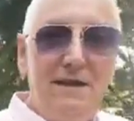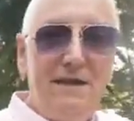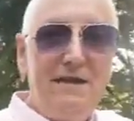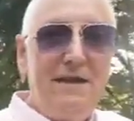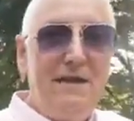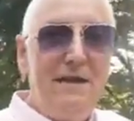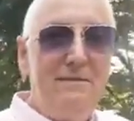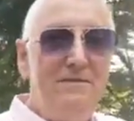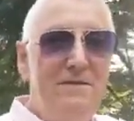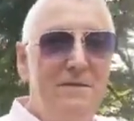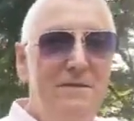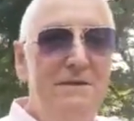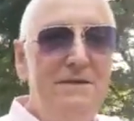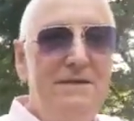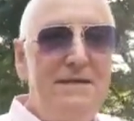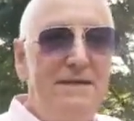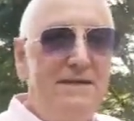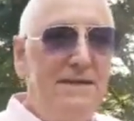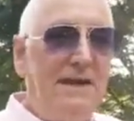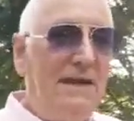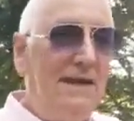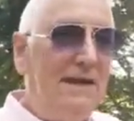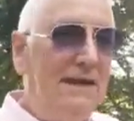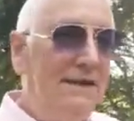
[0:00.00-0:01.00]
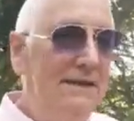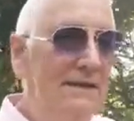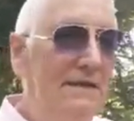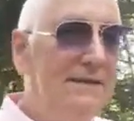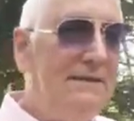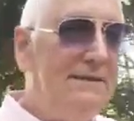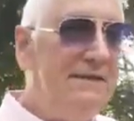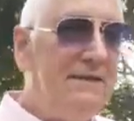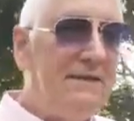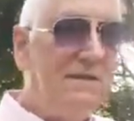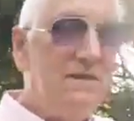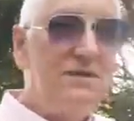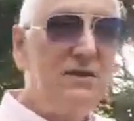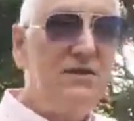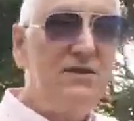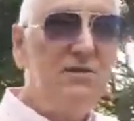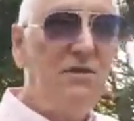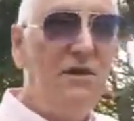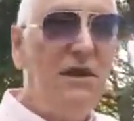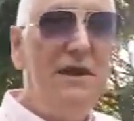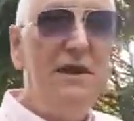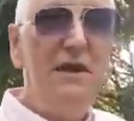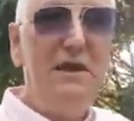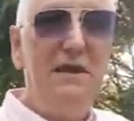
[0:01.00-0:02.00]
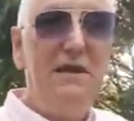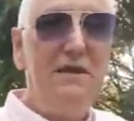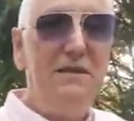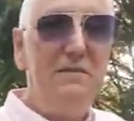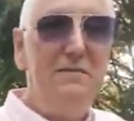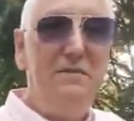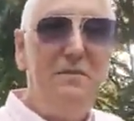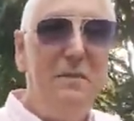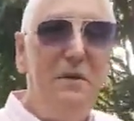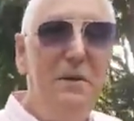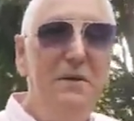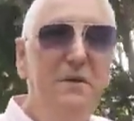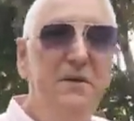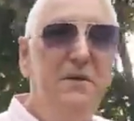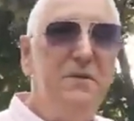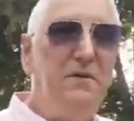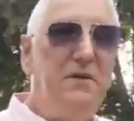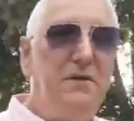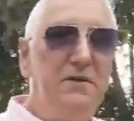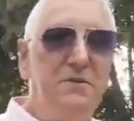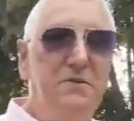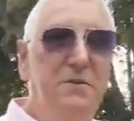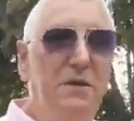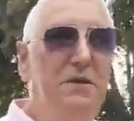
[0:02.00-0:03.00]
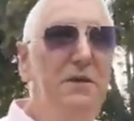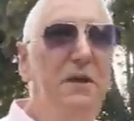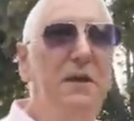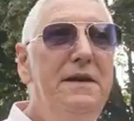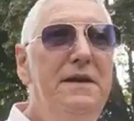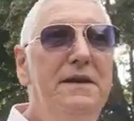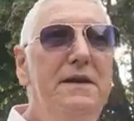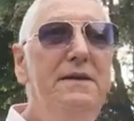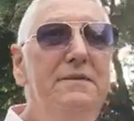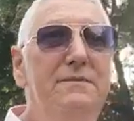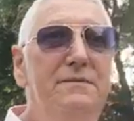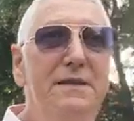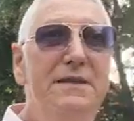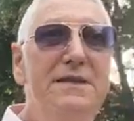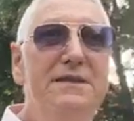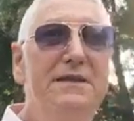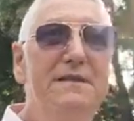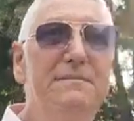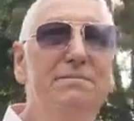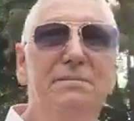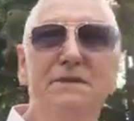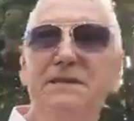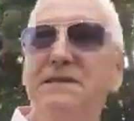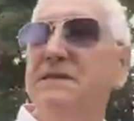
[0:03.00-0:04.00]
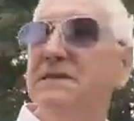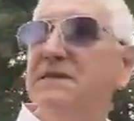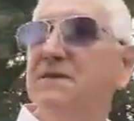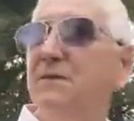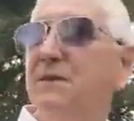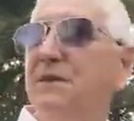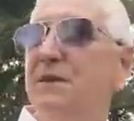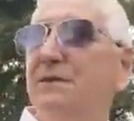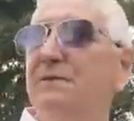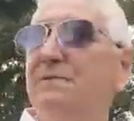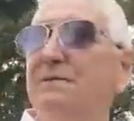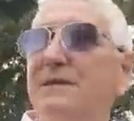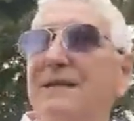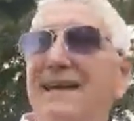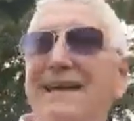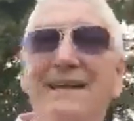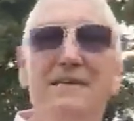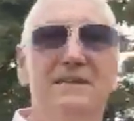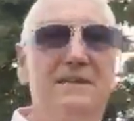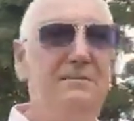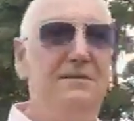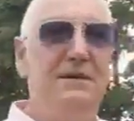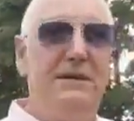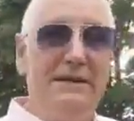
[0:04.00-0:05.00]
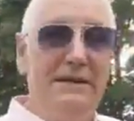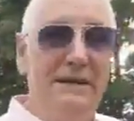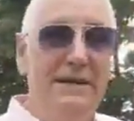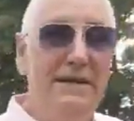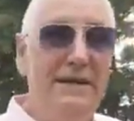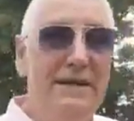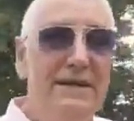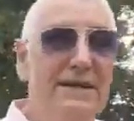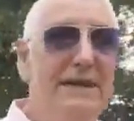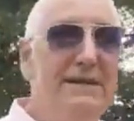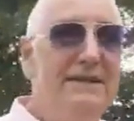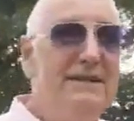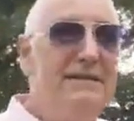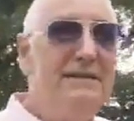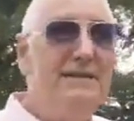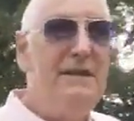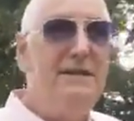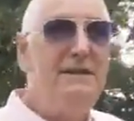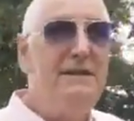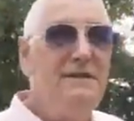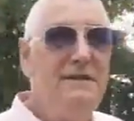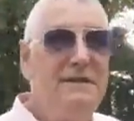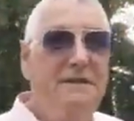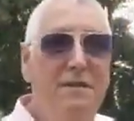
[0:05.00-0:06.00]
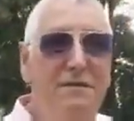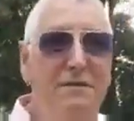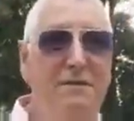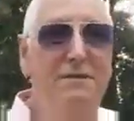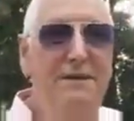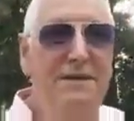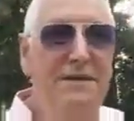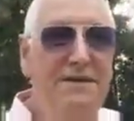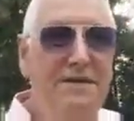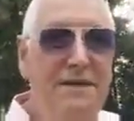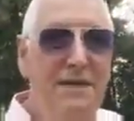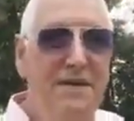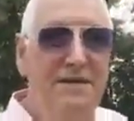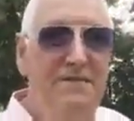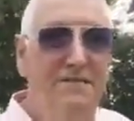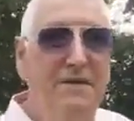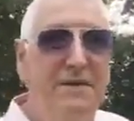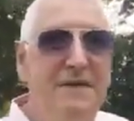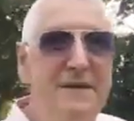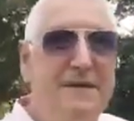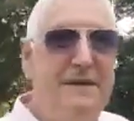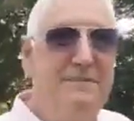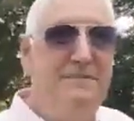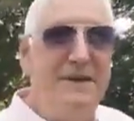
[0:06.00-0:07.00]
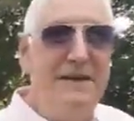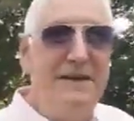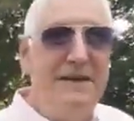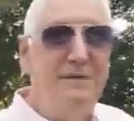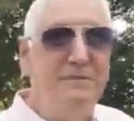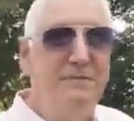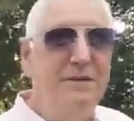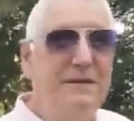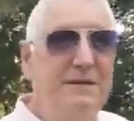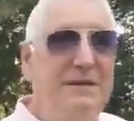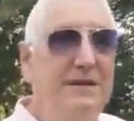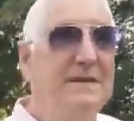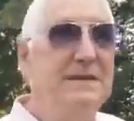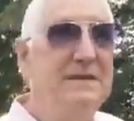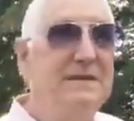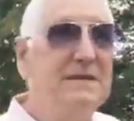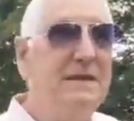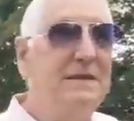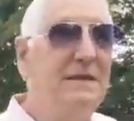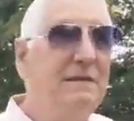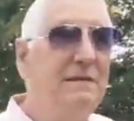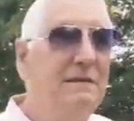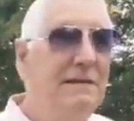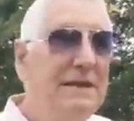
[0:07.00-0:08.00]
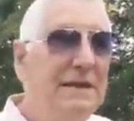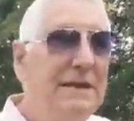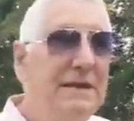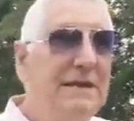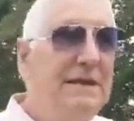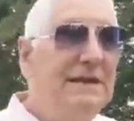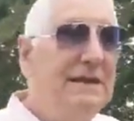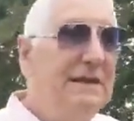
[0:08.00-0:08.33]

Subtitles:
like I'm doing today, just to try and get the point across. We're not in the convincing business. We don't need to be. There's nothing to convince anybody about with this, you know,